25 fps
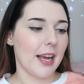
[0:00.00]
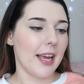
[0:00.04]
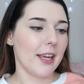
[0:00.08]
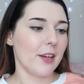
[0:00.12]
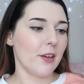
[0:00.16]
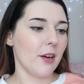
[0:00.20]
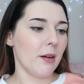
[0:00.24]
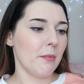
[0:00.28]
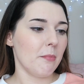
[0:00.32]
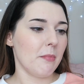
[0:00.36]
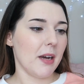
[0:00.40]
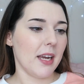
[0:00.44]
I
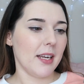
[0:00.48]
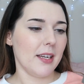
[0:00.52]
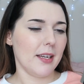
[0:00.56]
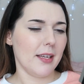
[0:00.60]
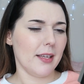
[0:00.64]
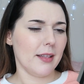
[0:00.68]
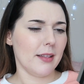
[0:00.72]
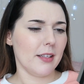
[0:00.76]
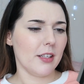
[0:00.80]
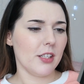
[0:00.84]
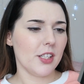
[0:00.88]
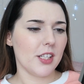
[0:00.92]
got mine
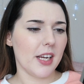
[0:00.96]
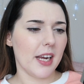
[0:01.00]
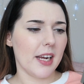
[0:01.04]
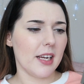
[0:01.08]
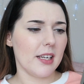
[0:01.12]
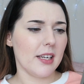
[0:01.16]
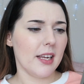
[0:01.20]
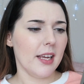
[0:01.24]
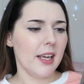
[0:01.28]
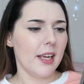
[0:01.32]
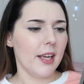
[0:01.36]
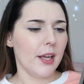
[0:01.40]
in the
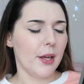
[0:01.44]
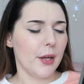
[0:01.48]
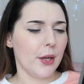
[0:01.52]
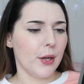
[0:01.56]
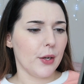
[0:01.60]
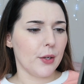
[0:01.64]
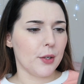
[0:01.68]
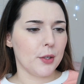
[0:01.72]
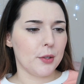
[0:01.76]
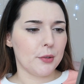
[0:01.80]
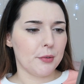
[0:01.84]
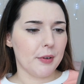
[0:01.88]
shade
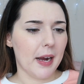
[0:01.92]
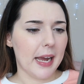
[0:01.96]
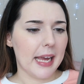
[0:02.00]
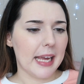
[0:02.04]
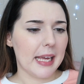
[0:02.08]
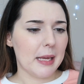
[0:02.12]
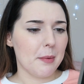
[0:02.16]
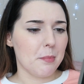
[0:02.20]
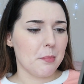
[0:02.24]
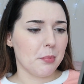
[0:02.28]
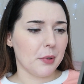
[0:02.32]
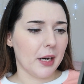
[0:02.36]

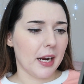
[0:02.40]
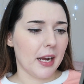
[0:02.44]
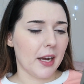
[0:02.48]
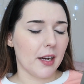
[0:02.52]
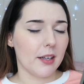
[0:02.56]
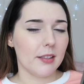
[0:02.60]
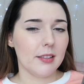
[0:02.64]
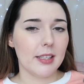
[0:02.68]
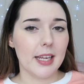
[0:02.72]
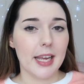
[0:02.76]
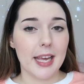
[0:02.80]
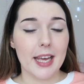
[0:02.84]
grey
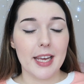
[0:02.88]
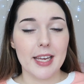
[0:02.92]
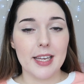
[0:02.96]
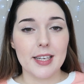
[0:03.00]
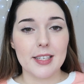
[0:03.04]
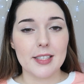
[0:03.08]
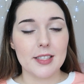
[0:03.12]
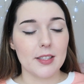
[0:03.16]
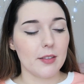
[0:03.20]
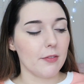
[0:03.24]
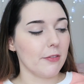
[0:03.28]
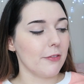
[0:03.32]
brown
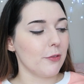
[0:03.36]
and